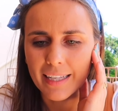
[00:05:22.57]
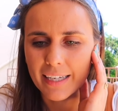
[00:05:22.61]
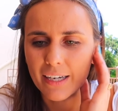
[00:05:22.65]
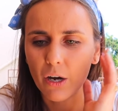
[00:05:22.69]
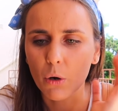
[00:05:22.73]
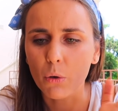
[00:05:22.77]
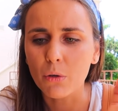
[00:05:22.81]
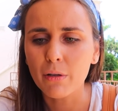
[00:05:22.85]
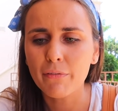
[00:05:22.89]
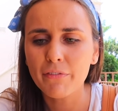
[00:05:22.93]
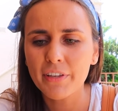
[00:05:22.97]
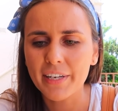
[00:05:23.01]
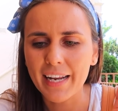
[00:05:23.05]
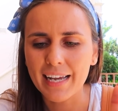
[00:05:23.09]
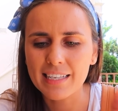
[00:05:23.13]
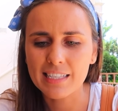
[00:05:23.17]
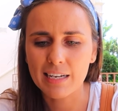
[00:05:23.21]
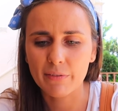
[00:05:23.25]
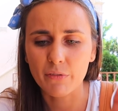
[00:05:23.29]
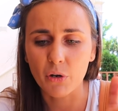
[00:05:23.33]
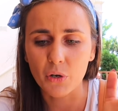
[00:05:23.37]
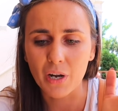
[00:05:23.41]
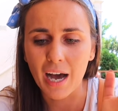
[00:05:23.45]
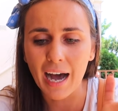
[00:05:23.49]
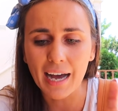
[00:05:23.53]
Like all of the days
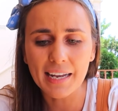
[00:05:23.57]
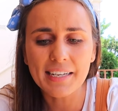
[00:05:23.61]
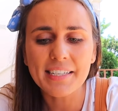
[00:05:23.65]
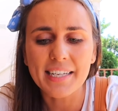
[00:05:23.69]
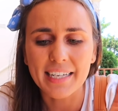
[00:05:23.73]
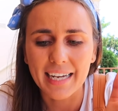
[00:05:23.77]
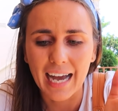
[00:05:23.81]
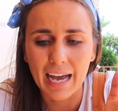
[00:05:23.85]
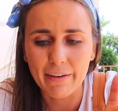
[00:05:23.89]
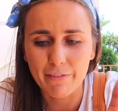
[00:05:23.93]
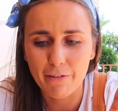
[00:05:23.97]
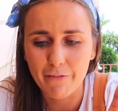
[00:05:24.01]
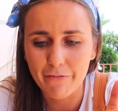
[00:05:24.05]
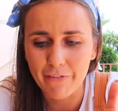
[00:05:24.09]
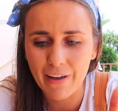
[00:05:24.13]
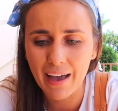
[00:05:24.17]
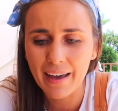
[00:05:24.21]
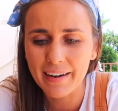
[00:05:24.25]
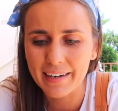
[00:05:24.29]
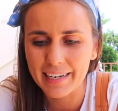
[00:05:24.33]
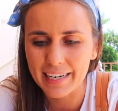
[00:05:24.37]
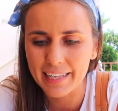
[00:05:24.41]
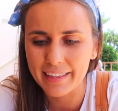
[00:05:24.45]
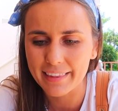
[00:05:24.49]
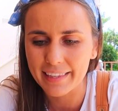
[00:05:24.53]
I've gone hunting, I haven't
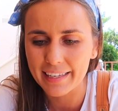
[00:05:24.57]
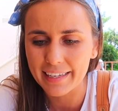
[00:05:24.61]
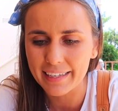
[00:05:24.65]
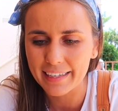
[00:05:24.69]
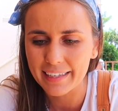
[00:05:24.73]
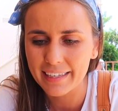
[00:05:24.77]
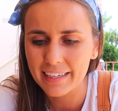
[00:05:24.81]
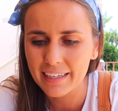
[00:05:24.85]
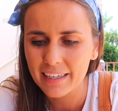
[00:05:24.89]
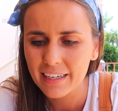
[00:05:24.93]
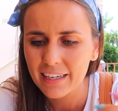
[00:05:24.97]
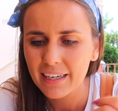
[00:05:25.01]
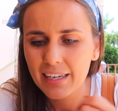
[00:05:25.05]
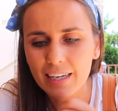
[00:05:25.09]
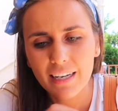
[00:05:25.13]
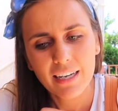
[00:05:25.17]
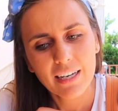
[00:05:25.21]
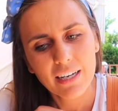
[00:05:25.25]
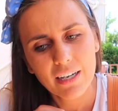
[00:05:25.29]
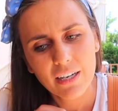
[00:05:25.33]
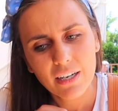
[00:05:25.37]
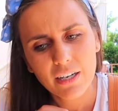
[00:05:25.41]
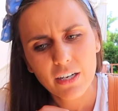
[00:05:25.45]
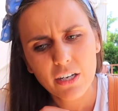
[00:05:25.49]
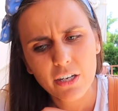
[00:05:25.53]
found anything.
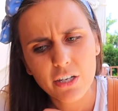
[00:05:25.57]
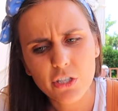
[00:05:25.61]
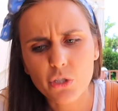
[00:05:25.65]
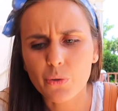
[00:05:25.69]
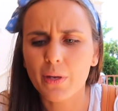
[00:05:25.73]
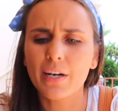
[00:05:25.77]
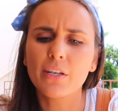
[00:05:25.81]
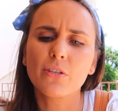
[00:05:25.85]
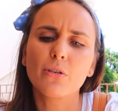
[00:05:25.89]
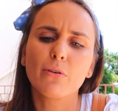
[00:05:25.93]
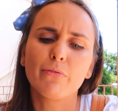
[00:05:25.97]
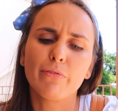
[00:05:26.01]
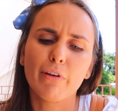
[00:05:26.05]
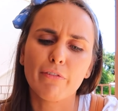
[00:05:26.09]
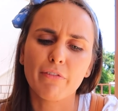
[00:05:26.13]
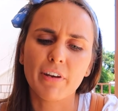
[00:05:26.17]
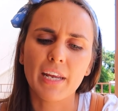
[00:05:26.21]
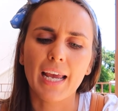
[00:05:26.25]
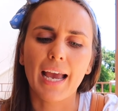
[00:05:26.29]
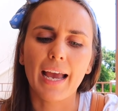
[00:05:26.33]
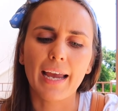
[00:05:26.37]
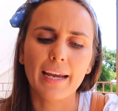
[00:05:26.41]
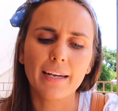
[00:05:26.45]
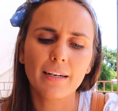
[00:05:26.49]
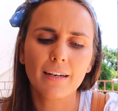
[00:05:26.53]
2258,
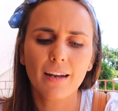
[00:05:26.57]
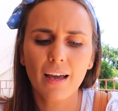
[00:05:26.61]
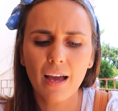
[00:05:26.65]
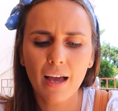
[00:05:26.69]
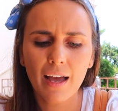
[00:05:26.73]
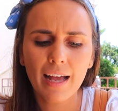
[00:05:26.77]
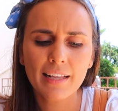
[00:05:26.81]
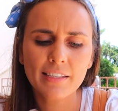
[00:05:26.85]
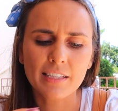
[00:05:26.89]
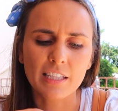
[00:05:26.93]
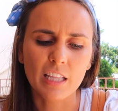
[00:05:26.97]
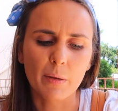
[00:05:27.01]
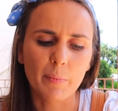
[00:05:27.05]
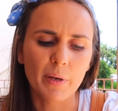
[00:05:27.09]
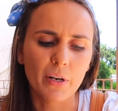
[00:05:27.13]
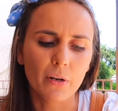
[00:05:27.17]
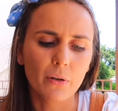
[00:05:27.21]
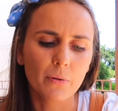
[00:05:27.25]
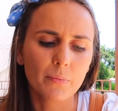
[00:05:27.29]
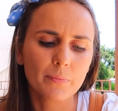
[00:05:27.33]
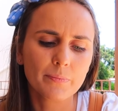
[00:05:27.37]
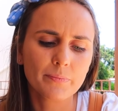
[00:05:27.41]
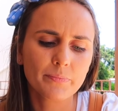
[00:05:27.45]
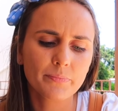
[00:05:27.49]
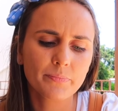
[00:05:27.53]
it's in the
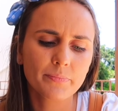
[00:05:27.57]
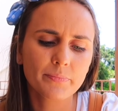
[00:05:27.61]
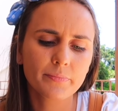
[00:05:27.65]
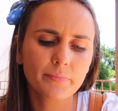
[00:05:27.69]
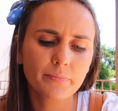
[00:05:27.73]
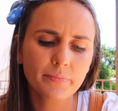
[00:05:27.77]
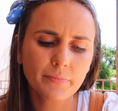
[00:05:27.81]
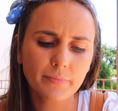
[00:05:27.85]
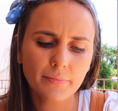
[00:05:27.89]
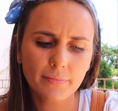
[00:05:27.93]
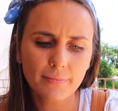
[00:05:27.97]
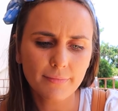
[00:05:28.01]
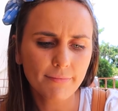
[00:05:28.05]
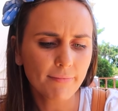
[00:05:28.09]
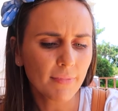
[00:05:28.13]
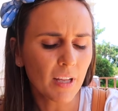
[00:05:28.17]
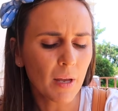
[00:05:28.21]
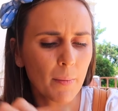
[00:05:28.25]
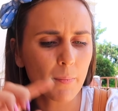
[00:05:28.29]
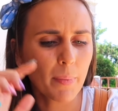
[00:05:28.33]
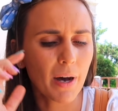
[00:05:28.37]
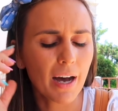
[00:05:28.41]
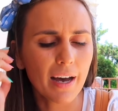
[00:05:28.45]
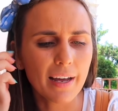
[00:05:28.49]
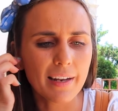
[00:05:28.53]
middle.
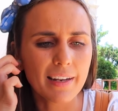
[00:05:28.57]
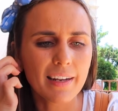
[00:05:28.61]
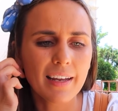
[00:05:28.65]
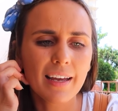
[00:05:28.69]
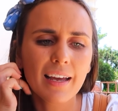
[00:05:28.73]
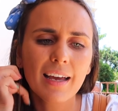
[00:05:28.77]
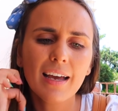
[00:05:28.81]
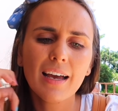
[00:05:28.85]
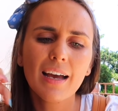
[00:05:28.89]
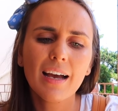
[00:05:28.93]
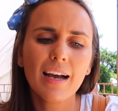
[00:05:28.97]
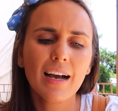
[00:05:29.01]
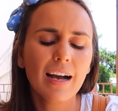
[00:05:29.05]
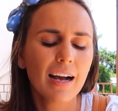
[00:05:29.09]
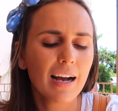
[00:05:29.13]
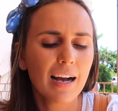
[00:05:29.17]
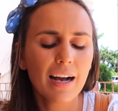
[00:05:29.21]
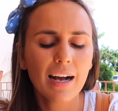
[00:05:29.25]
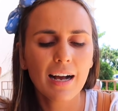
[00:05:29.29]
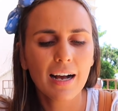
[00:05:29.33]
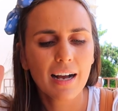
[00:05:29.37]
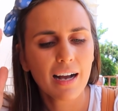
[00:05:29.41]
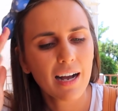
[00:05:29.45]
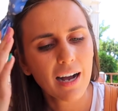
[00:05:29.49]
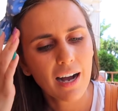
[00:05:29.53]
But
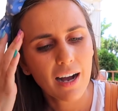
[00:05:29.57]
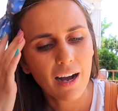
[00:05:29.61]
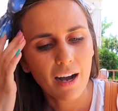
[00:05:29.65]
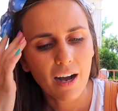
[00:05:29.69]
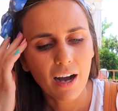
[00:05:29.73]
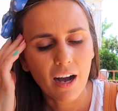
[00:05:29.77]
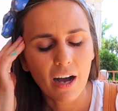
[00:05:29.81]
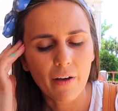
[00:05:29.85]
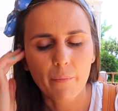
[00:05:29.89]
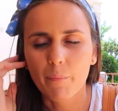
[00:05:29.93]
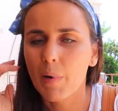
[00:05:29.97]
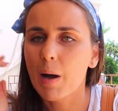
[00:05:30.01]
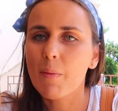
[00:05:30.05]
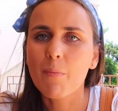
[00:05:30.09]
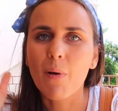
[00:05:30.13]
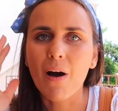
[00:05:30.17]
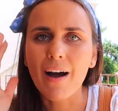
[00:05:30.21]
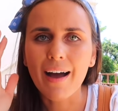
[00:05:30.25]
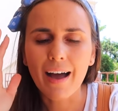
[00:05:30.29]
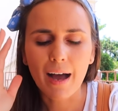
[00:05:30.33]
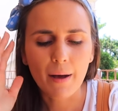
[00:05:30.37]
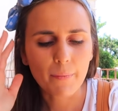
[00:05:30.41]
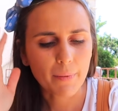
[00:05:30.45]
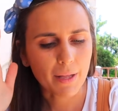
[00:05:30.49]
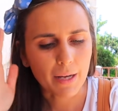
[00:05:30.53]
my
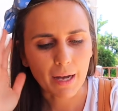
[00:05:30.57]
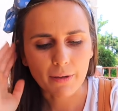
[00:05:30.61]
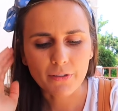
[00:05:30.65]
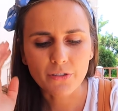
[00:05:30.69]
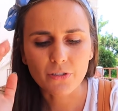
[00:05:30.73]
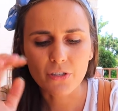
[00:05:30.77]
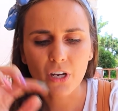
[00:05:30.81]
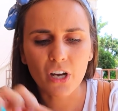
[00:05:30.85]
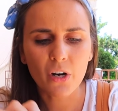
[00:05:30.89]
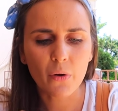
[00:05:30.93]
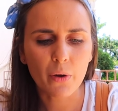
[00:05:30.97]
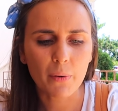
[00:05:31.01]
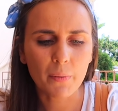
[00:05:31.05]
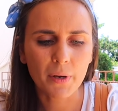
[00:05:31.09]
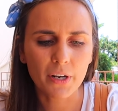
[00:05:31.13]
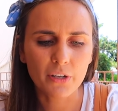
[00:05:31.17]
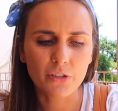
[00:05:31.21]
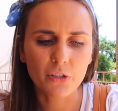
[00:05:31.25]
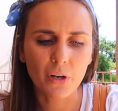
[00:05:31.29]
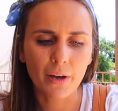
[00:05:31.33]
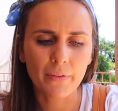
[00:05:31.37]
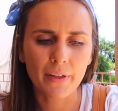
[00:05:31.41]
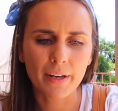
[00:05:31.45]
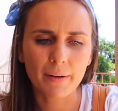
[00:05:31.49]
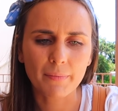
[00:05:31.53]
mind, I don't know what I'm gonna
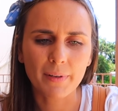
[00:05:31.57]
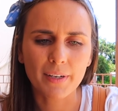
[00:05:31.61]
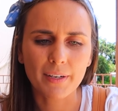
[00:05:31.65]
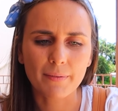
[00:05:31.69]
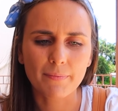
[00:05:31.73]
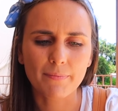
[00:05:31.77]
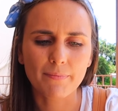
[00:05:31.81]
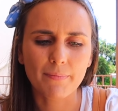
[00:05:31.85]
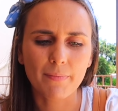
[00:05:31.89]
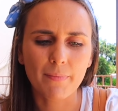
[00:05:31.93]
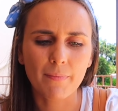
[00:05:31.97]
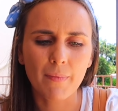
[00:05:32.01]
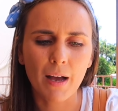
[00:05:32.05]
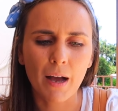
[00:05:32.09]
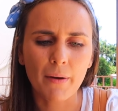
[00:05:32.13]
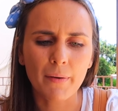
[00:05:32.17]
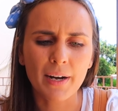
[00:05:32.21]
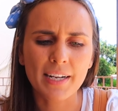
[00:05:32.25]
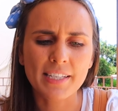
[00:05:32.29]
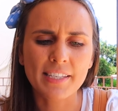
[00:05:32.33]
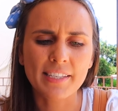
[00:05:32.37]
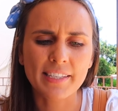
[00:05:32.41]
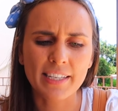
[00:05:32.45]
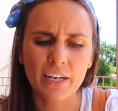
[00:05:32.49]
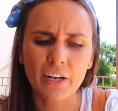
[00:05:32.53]
do. I think I'm
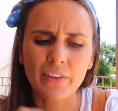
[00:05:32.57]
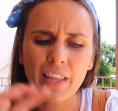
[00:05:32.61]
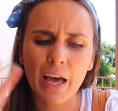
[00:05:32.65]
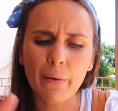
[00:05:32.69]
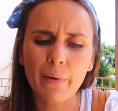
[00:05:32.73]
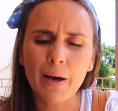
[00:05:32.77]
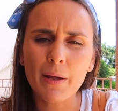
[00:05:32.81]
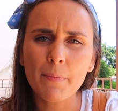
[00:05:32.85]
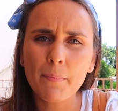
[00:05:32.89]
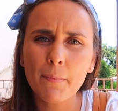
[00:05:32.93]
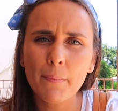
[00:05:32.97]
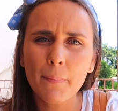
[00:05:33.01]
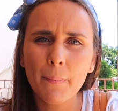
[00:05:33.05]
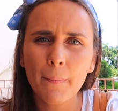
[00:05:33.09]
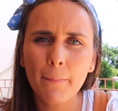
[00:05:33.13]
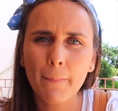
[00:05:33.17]
gonna sit on that one.